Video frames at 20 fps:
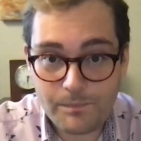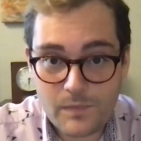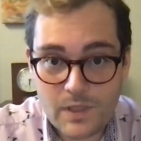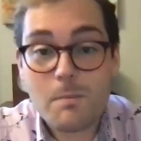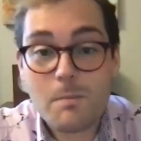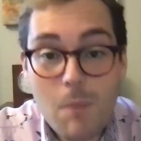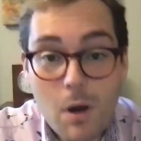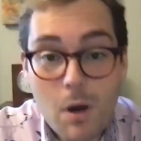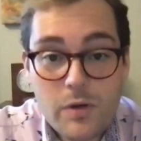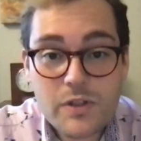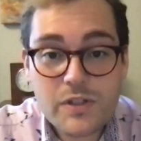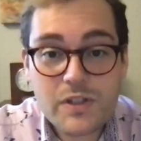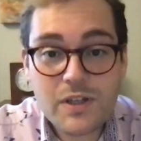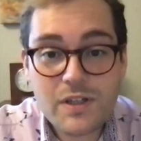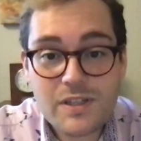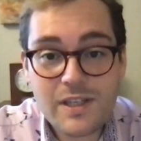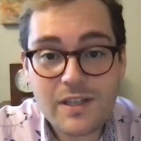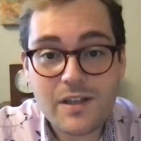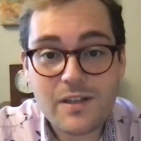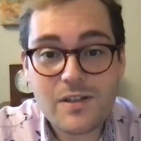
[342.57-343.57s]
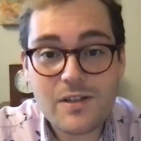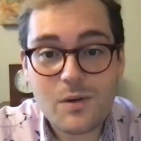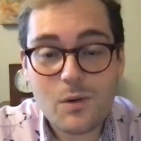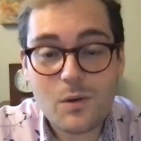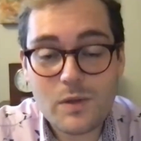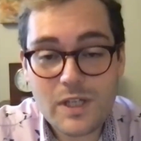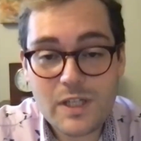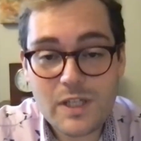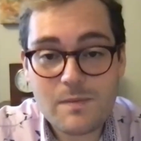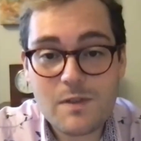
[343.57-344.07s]
So most considered
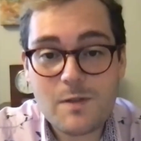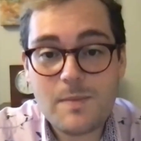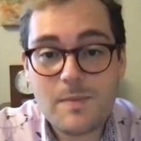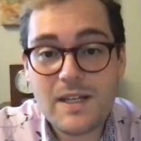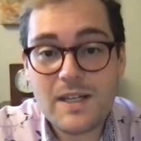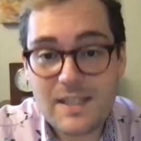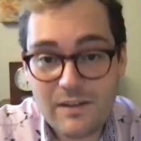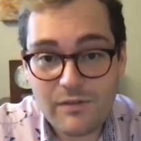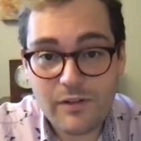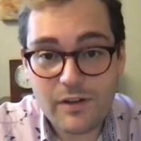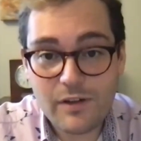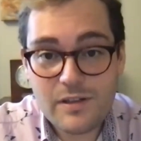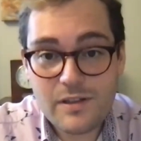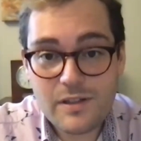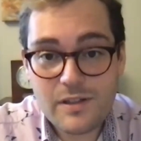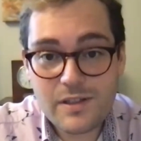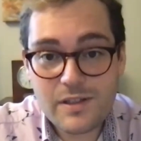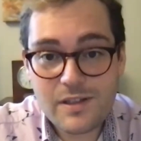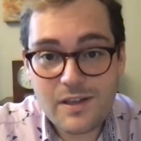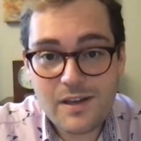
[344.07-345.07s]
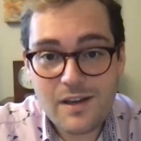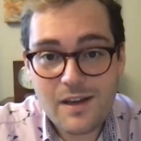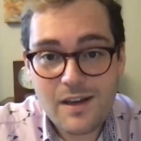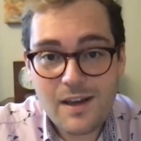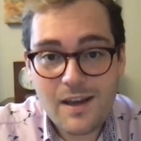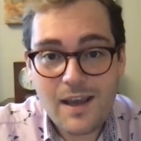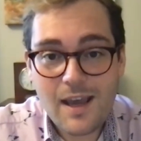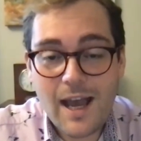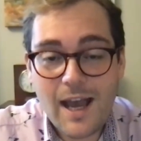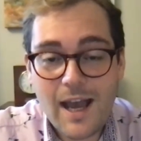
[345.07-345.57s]
autism to be a difference,
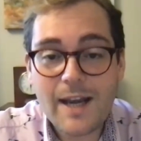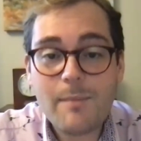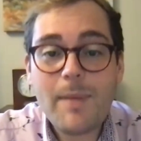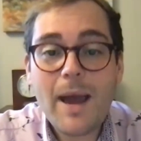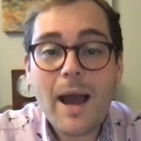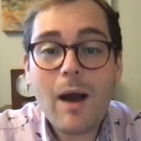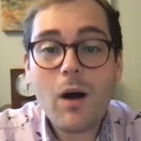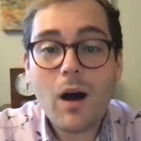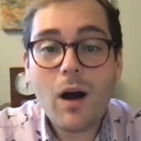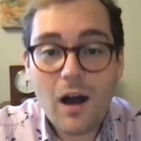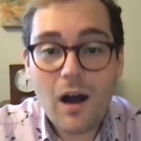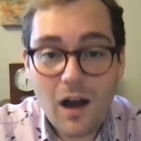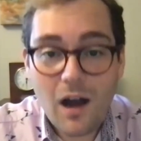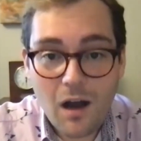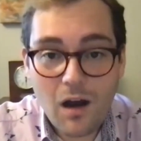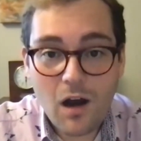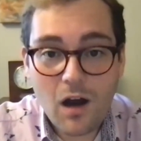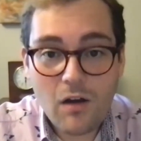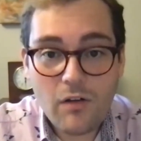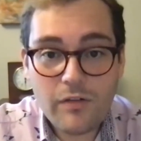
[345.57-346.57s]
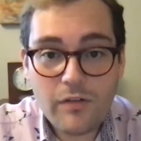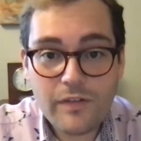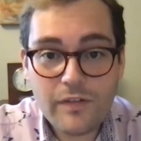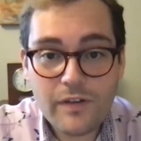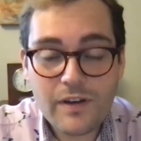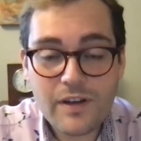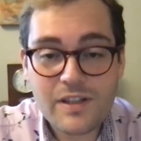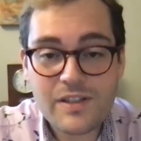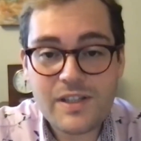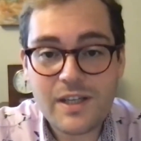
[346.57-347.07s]
and about half
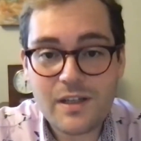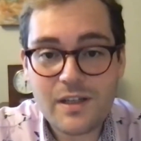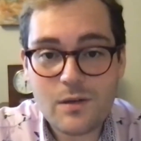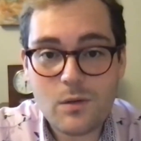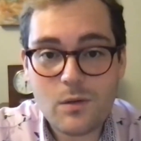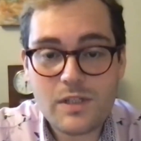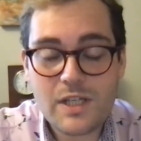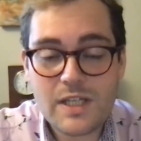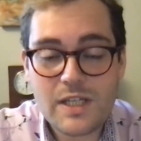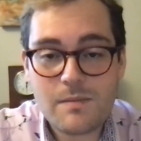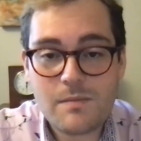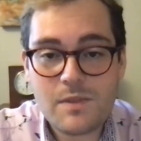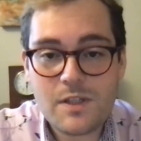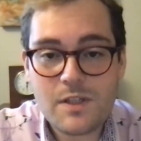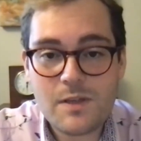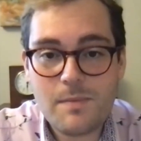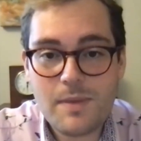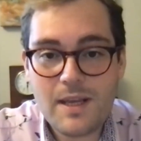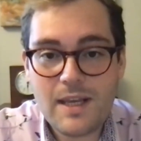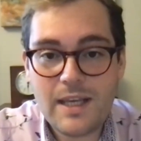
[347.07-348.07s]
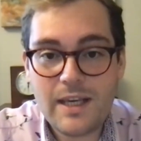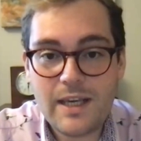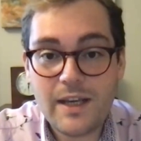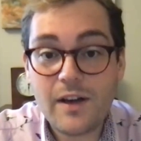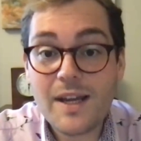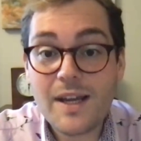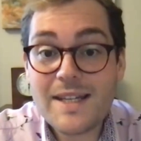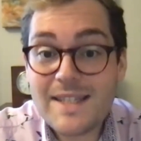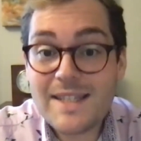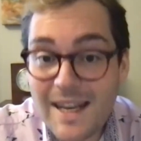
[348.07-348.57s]
considered autism to be
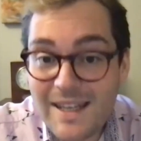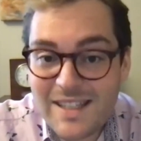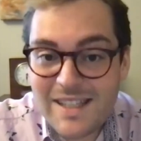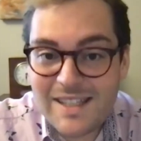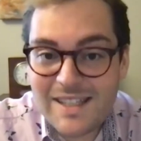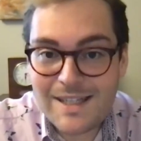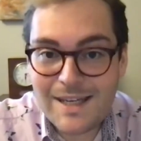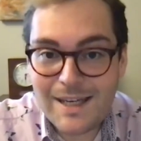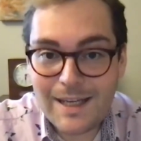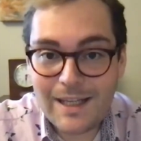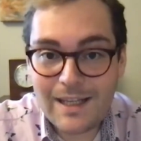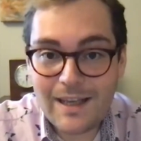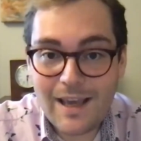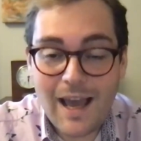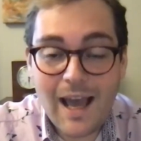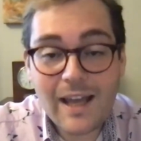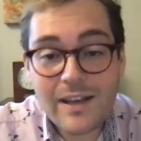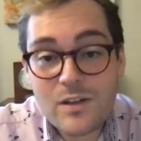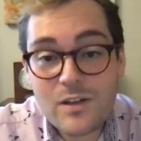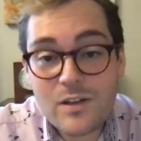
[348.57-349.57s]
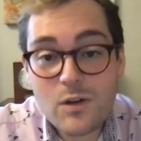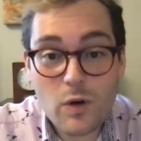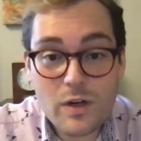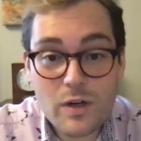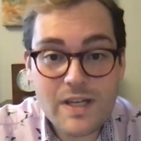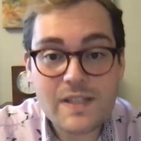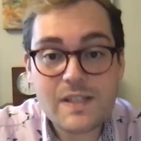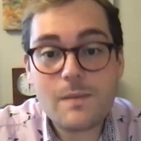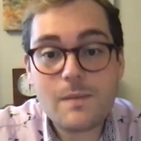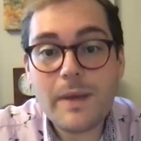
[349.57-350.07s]
an identity and or a
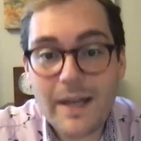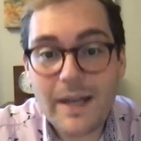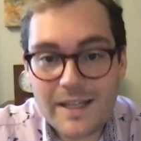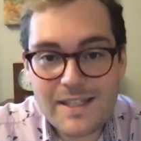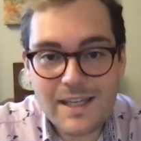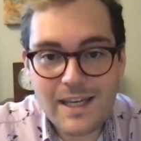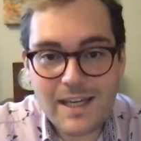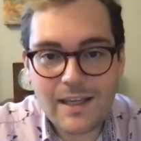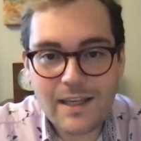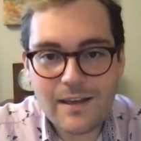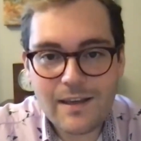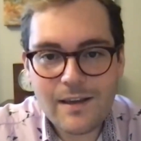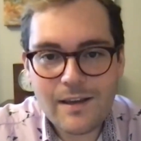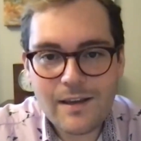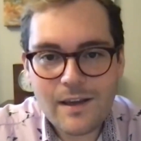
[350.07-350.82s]
disability.